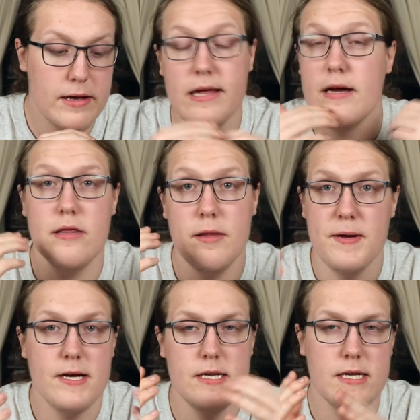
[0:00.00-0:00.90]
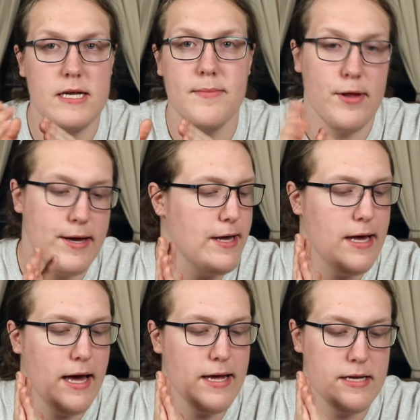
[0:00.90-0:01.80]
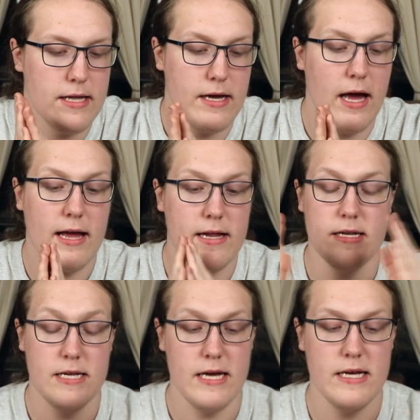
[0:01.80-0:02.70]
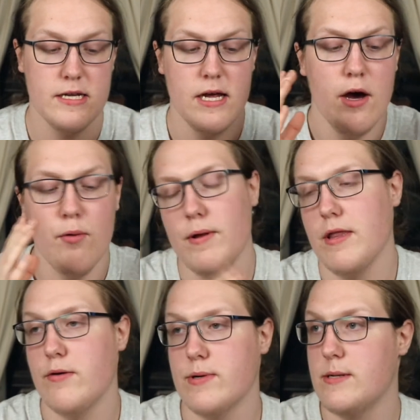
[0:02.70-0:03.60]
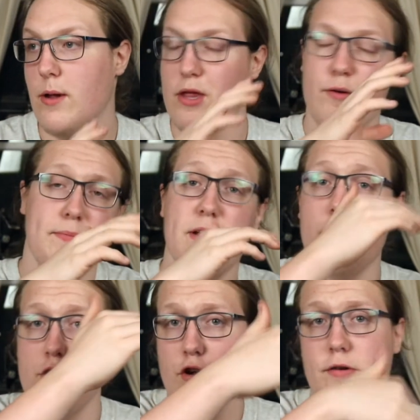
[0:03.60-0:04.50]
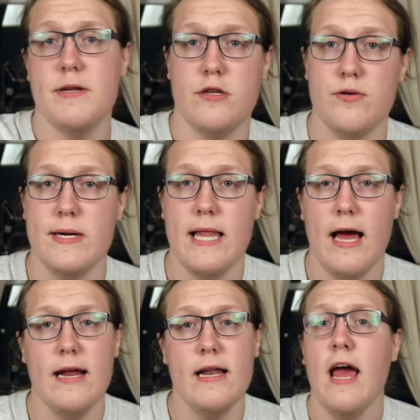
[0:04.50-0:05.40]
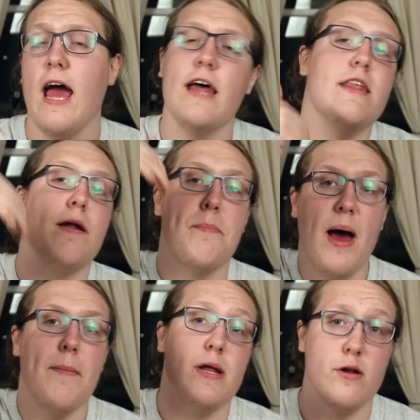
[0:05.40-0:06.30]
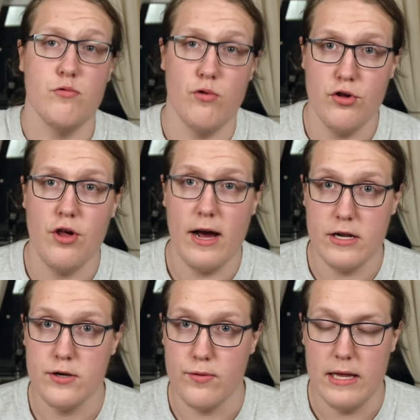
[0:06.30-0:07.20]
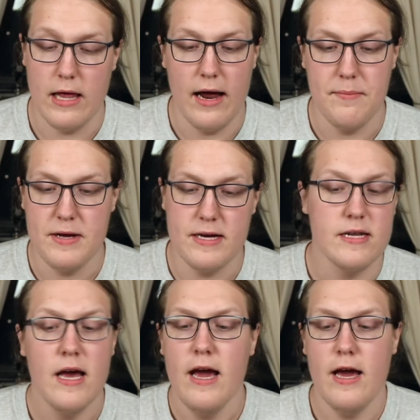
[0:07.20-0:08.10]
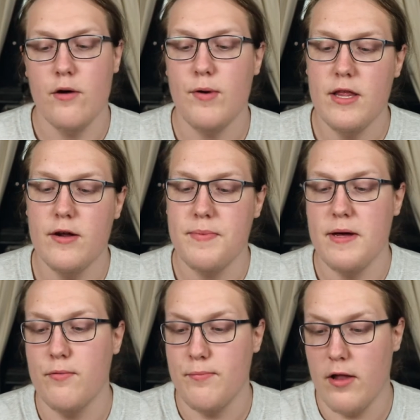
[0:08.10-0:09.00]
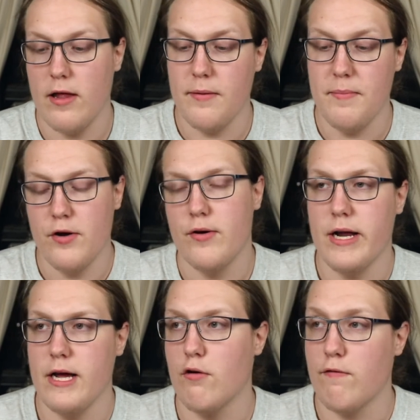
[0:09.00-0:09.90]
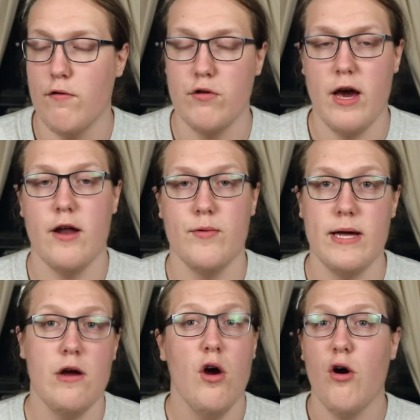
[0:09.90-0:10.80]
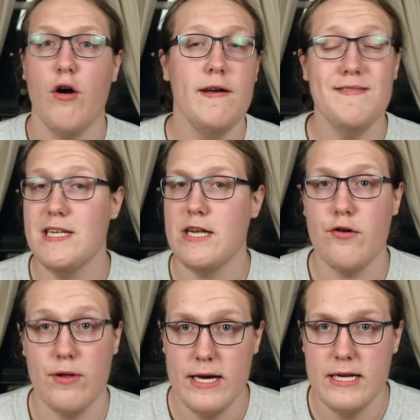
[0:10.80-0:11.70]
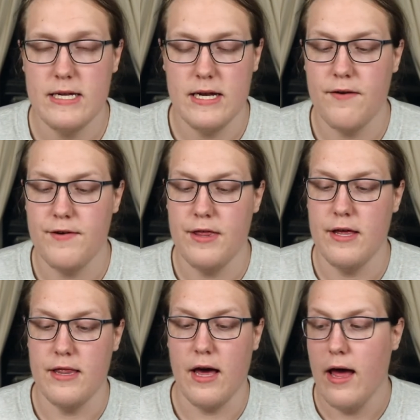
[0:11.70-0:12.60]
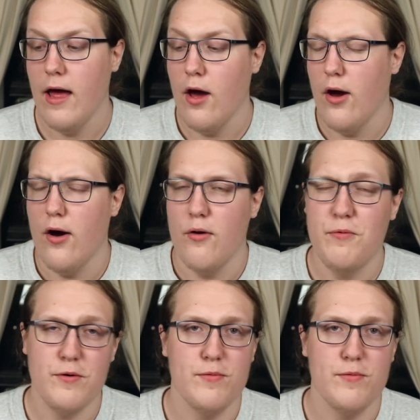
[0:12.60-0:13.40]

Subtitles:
Like the biggest example I can say is when there would be an Adjournment storyline and then a Batman and Rorschach storyline, because in a way there'd be a lot of mirroring or foreshadowing or even subtle hints and everything that were